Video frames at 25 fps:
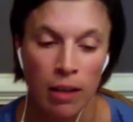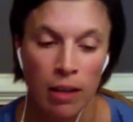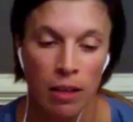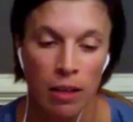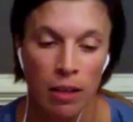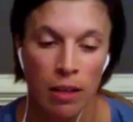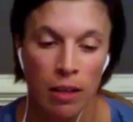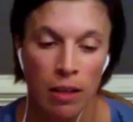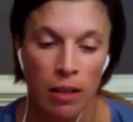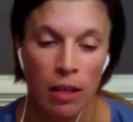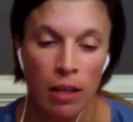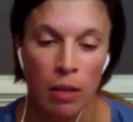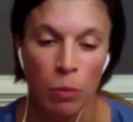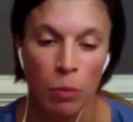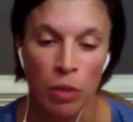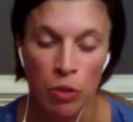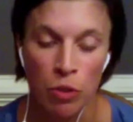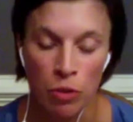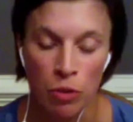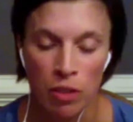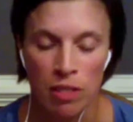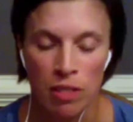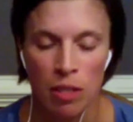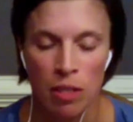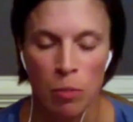and we do
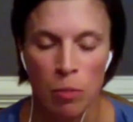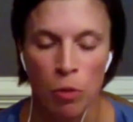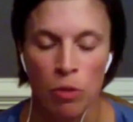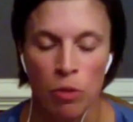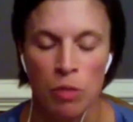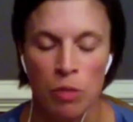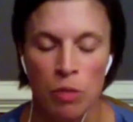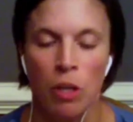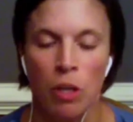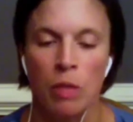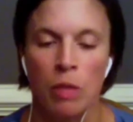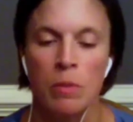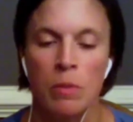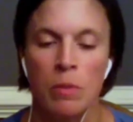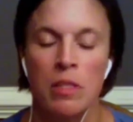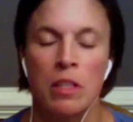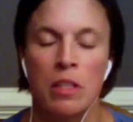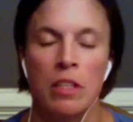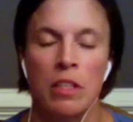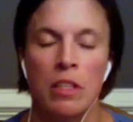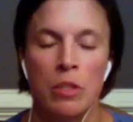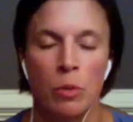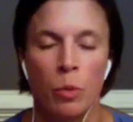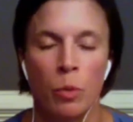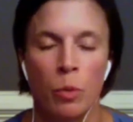this in the postpartum
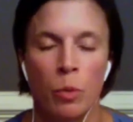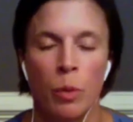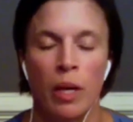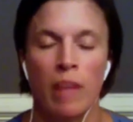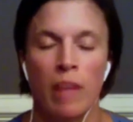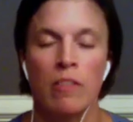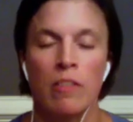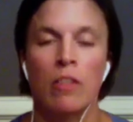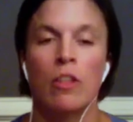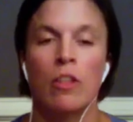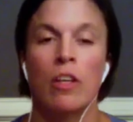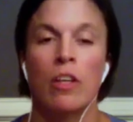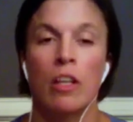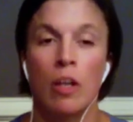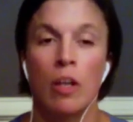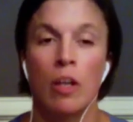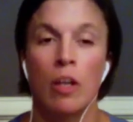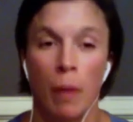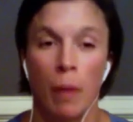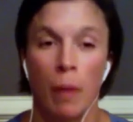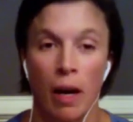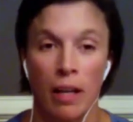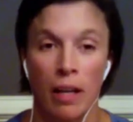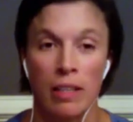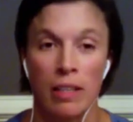series, where we have to look at our
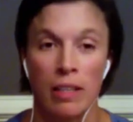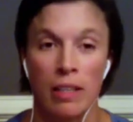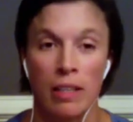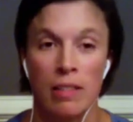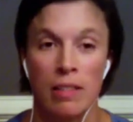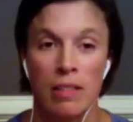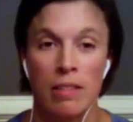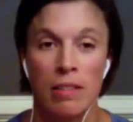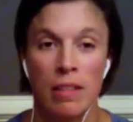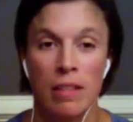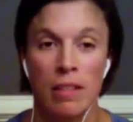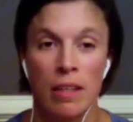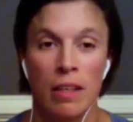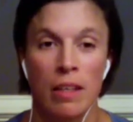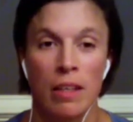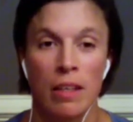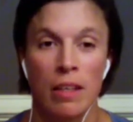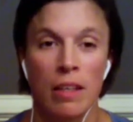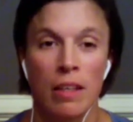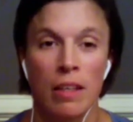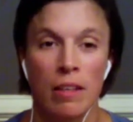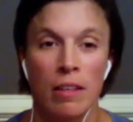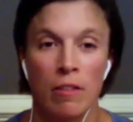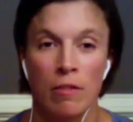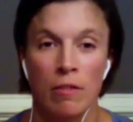bodies
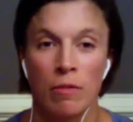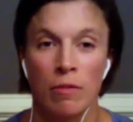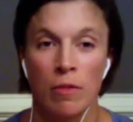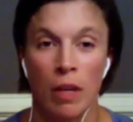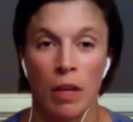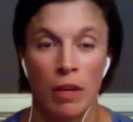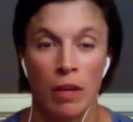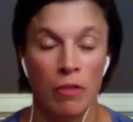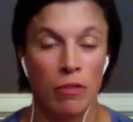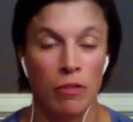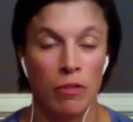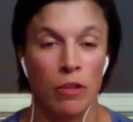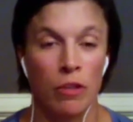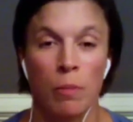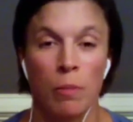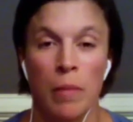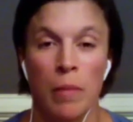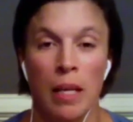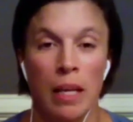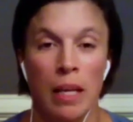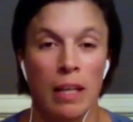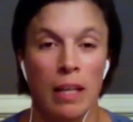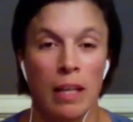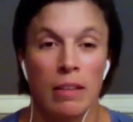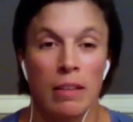for a
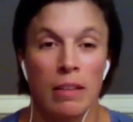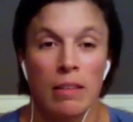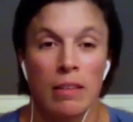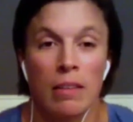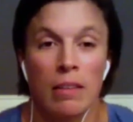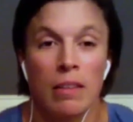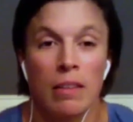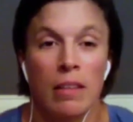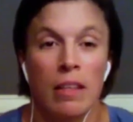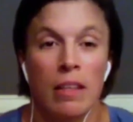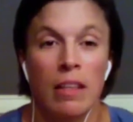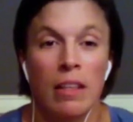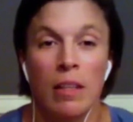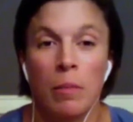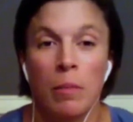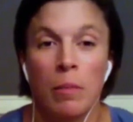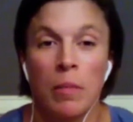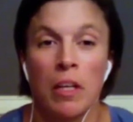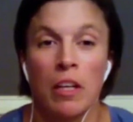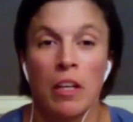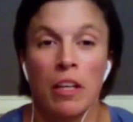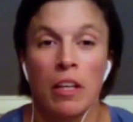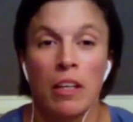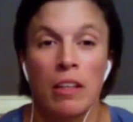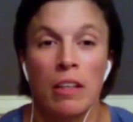minute in the
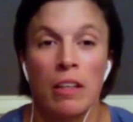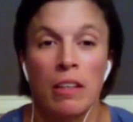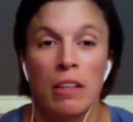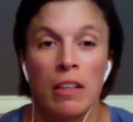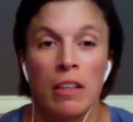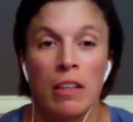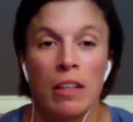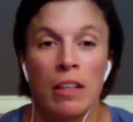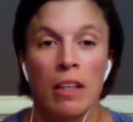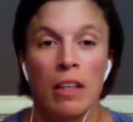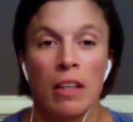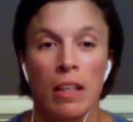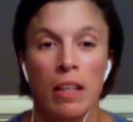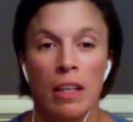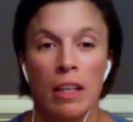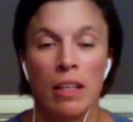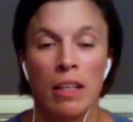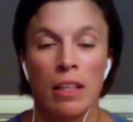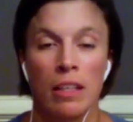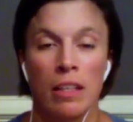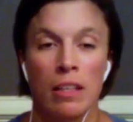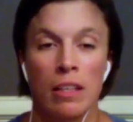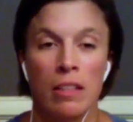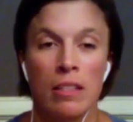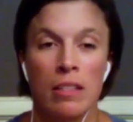mirror
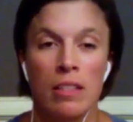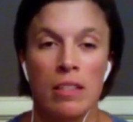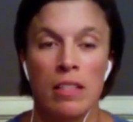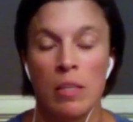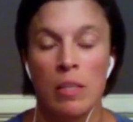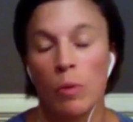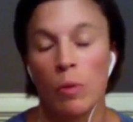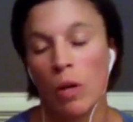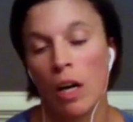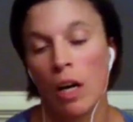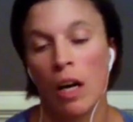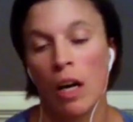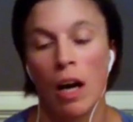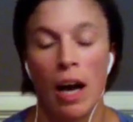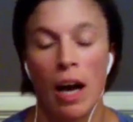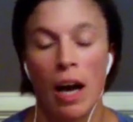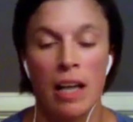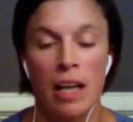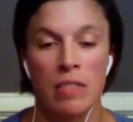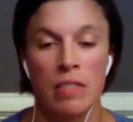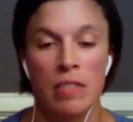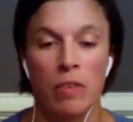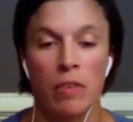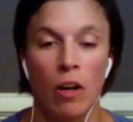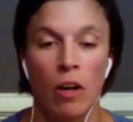and see where our
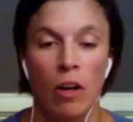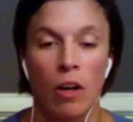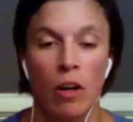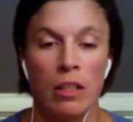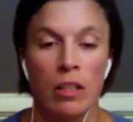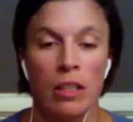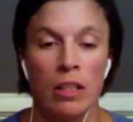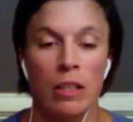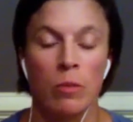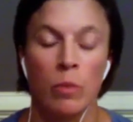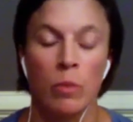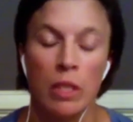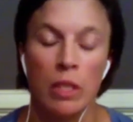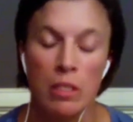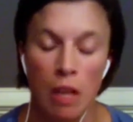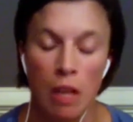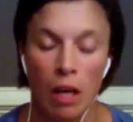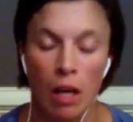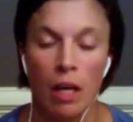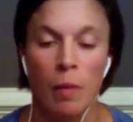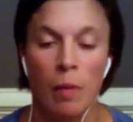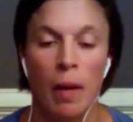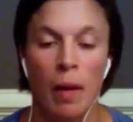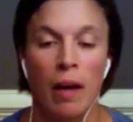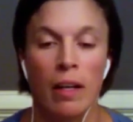eyes fall, and then we
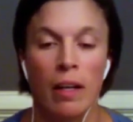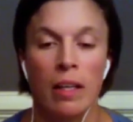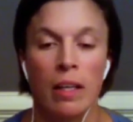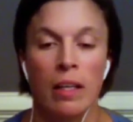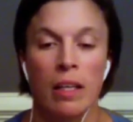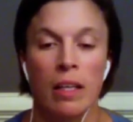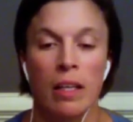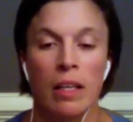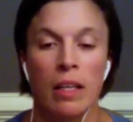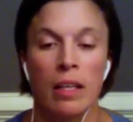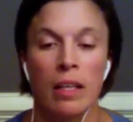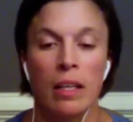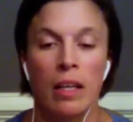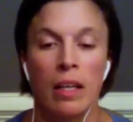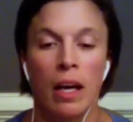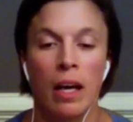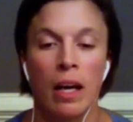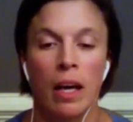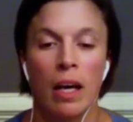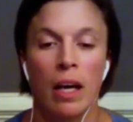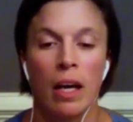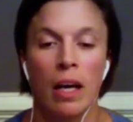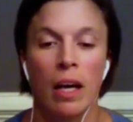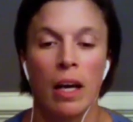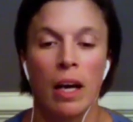talk about it. And
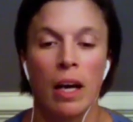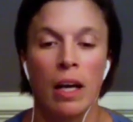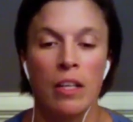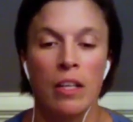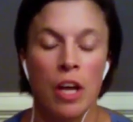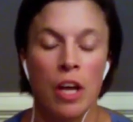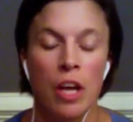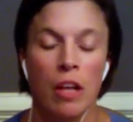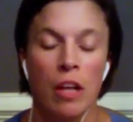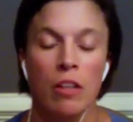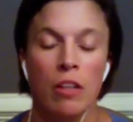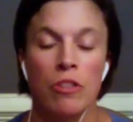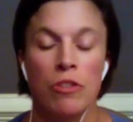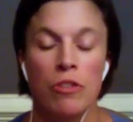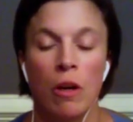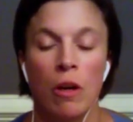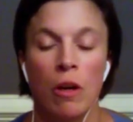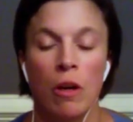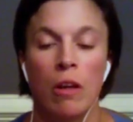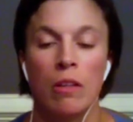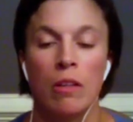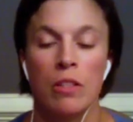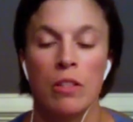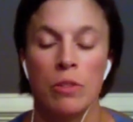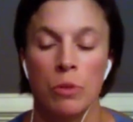I challenge you
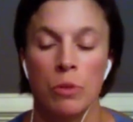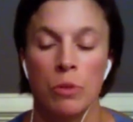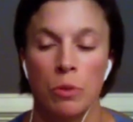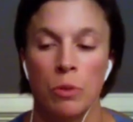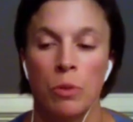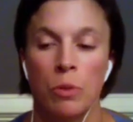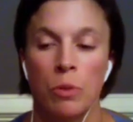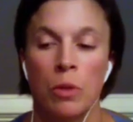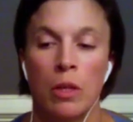all to